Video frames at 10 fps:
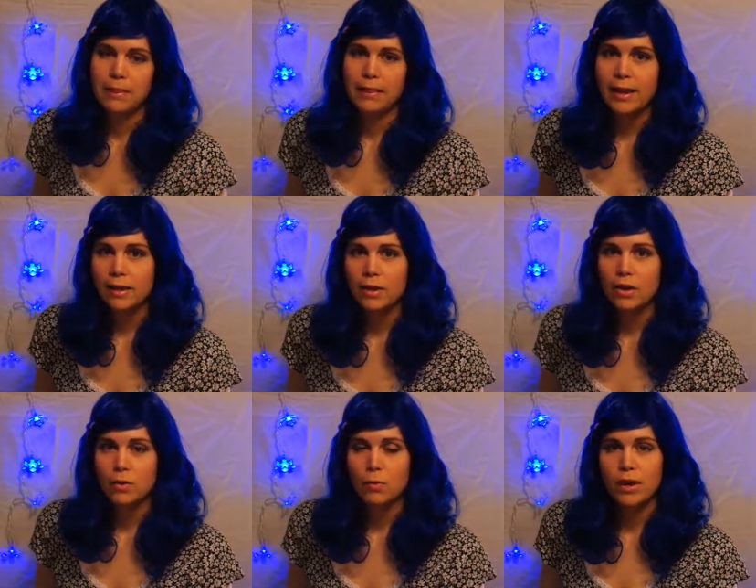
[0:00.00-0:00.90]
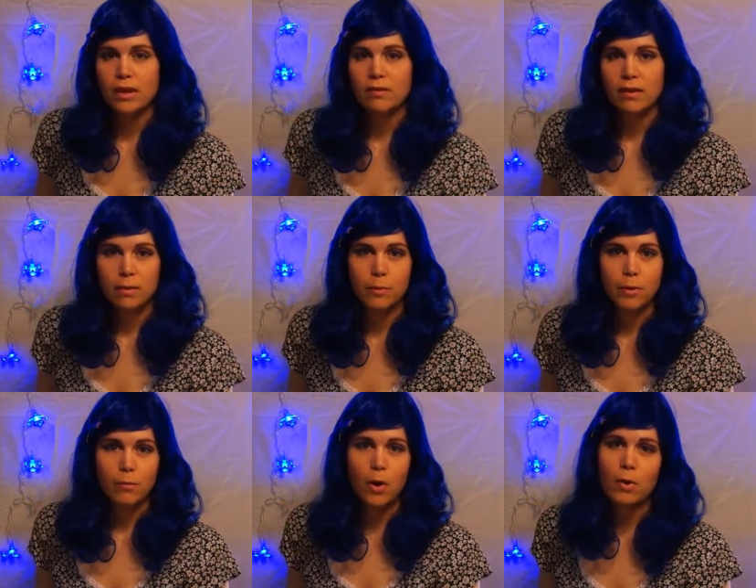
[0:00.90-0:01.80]
later, when Sailor
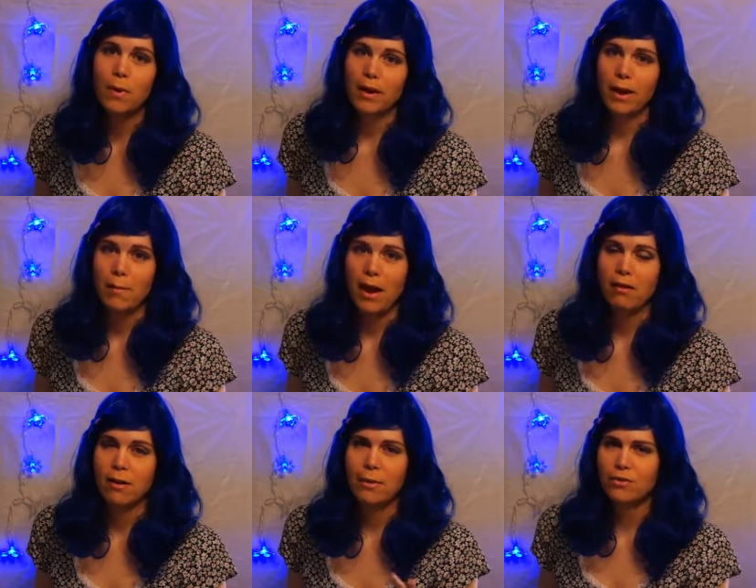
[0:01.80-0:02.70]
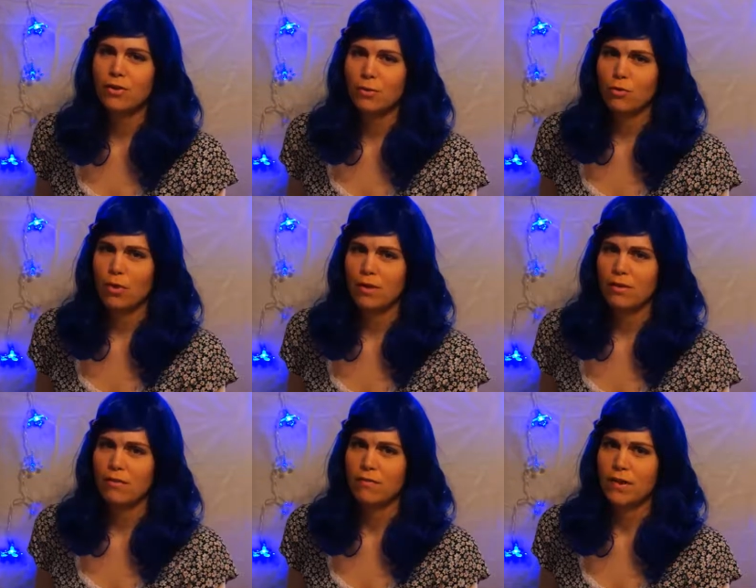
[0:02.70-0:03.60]
Moon and Pokemon came out, I'm not sure which one I
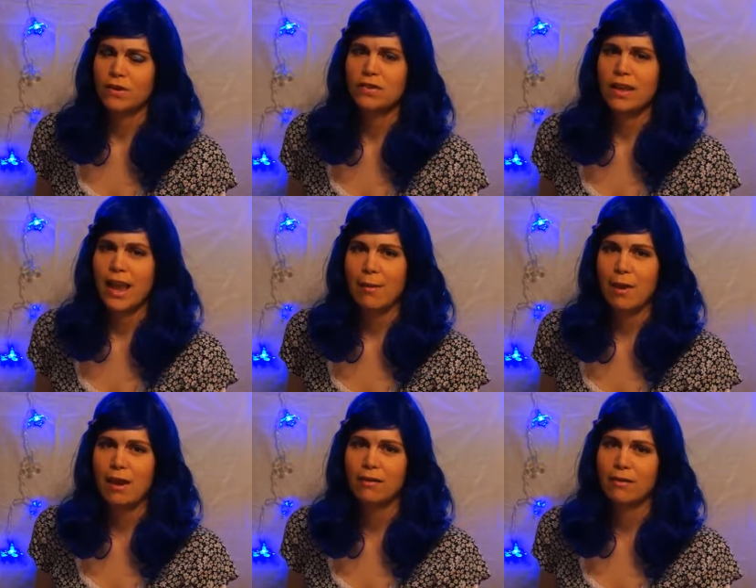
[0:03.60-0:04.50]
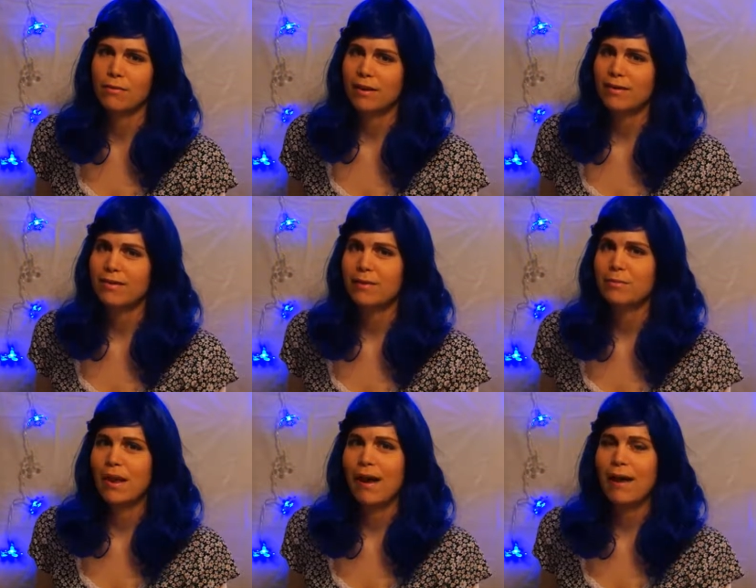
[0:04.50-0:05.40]
saw first. They came out around the same
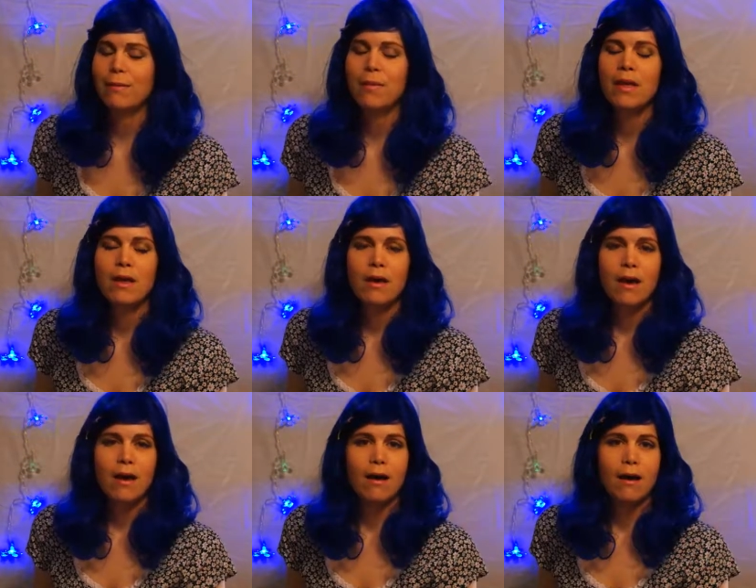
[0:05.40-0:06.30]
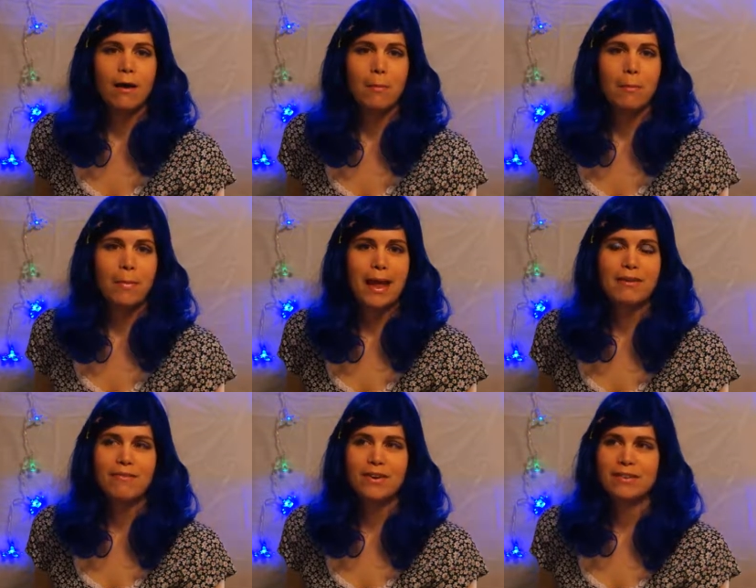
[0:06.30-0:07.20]
time. And
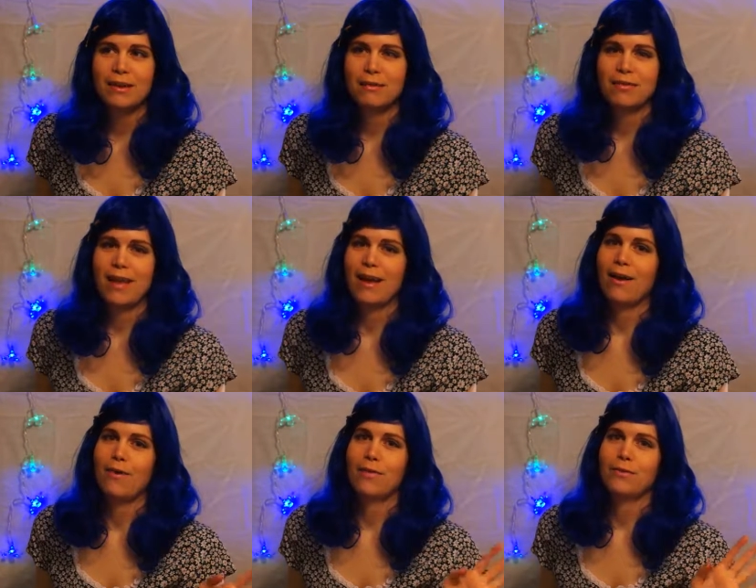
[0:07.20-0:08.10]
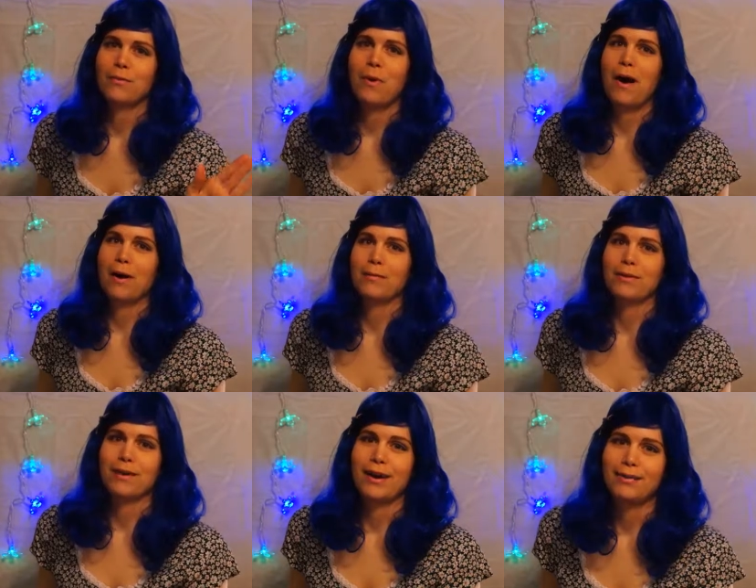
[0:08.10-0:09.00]
at first I was like, oh, those are
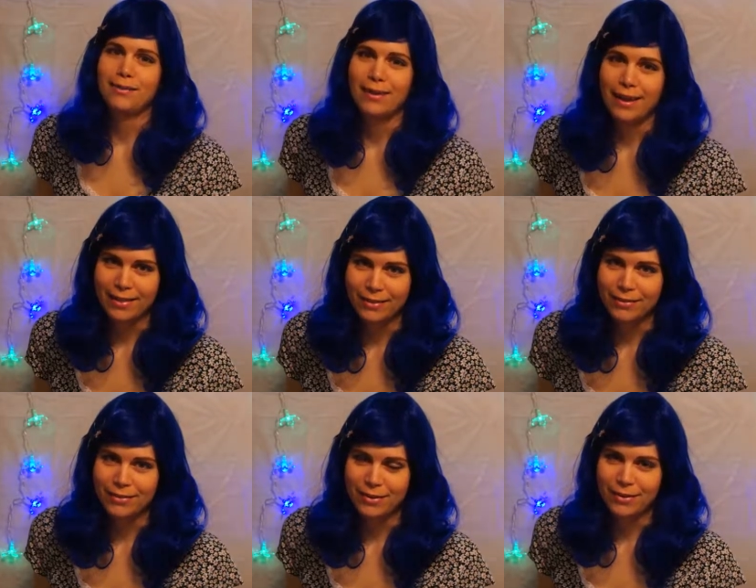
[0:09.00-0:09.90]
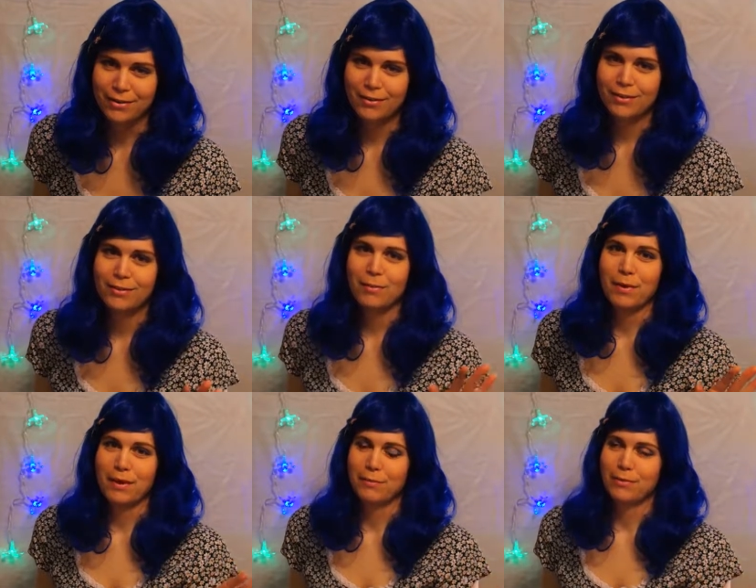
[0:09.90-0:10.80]
popular. I don't like those shows. I used to be
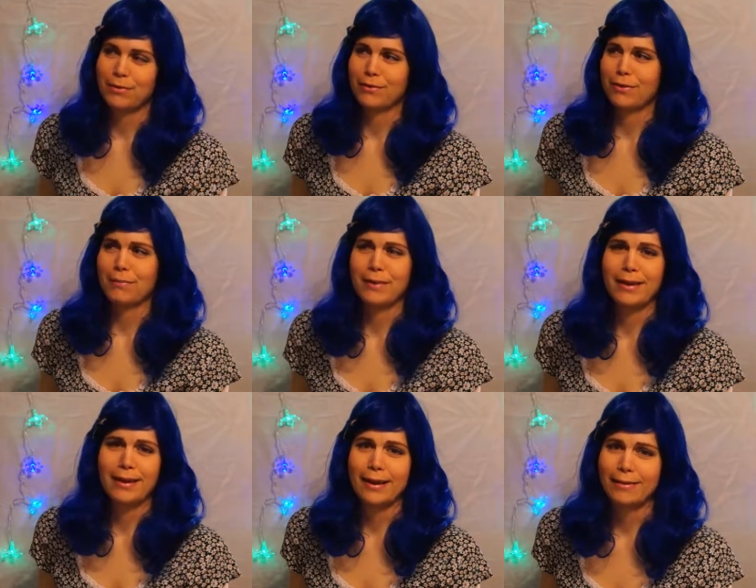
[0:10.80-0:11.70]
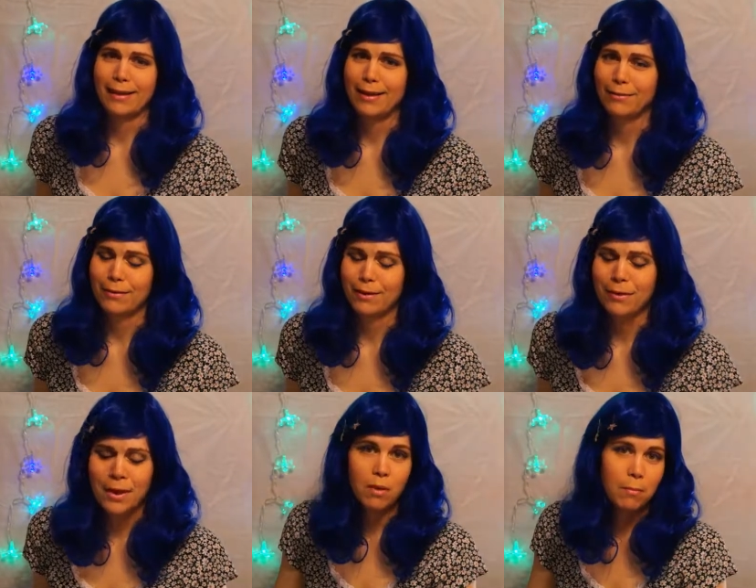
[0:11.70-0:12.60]
a hipster or something, I guess. I don't know.
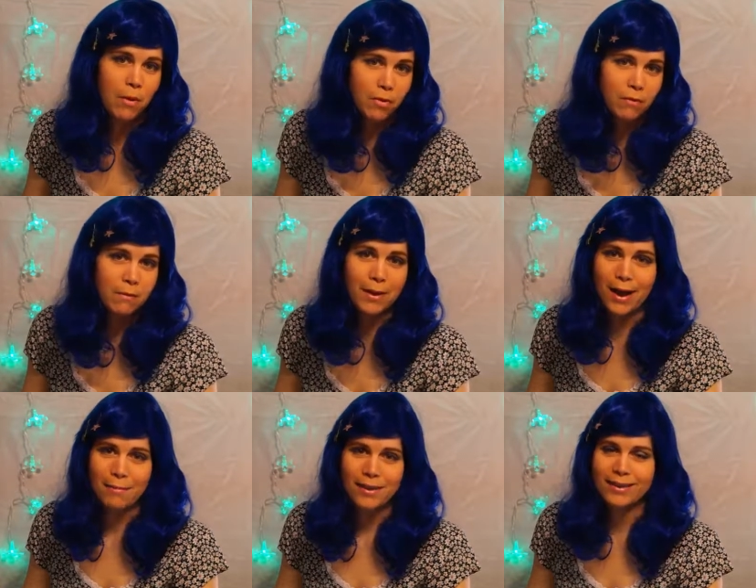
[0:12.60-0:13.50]
But both of them got me